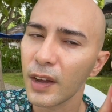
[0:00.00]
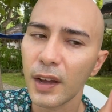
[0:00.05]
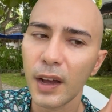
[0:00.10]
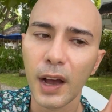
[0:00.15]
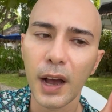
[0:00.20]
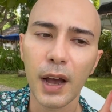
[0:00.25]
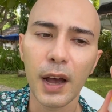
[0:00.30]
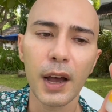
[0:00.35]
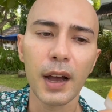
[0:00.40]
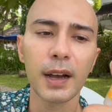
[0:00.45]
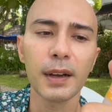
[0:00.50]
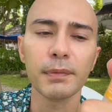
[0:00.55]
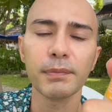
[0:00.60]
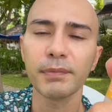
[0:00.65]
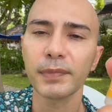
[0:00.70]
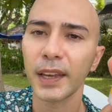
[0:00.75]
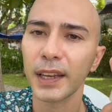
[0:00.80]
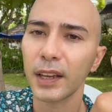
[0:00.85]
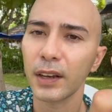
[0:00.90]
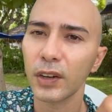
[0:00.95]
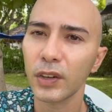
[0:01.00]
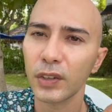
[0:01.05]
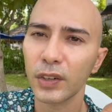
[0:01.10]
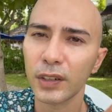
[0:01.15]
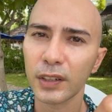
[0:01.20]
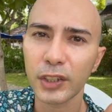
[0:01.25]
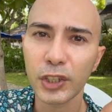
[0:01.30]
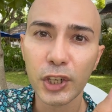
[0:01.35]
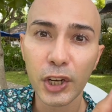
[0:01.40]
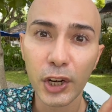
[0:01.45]
um, like you
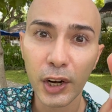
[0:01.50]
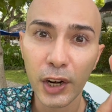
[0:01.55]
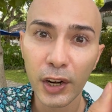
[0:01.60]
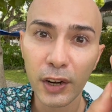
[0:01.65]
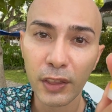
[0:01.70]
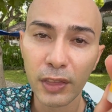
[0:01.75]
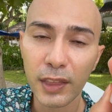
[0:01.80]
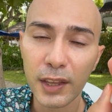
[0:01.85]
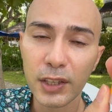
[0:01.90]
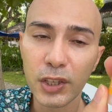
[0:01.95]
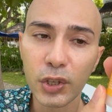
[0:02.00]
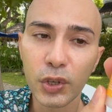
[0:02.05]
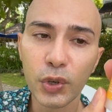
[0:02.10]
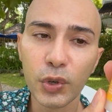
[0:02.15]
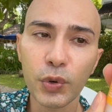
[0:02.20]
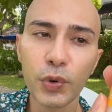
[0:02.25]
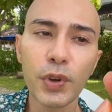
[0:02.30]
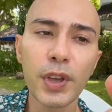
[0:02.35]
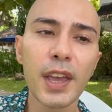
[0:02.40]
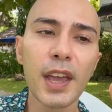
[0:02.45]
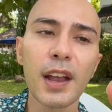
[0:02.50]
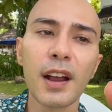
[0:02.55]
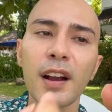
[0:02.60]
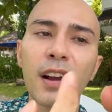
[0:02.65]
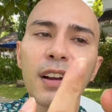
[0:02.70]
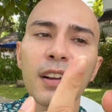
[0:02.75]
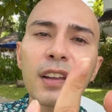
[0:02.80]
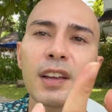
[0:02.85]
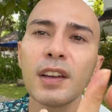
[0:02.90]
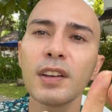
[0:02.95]
know turn the screw
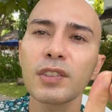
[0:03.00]
here